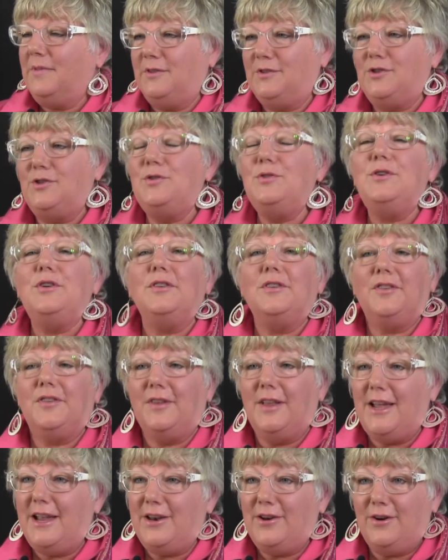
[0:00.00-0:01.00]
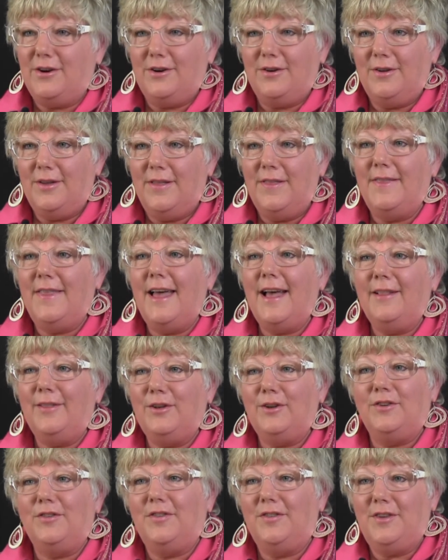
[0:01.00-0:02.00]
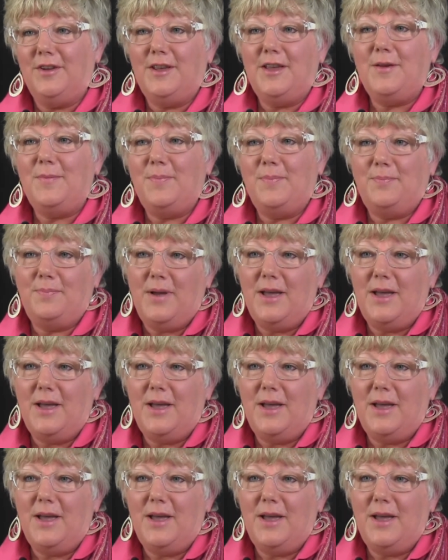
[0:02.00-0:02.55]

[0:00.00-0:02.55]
2 years later, that little sticky